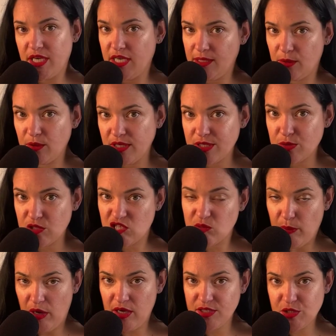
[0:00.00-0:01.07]
increase
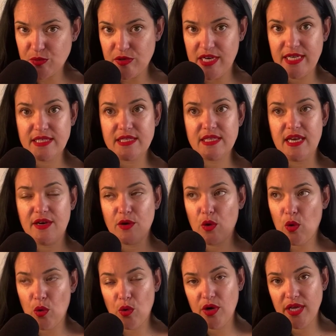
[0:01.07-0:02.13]
response rates and
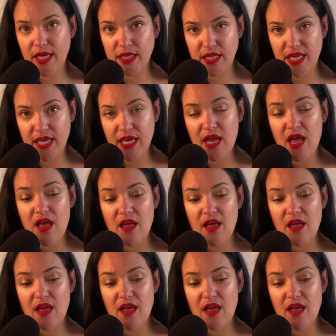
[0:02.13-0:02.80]
accordingly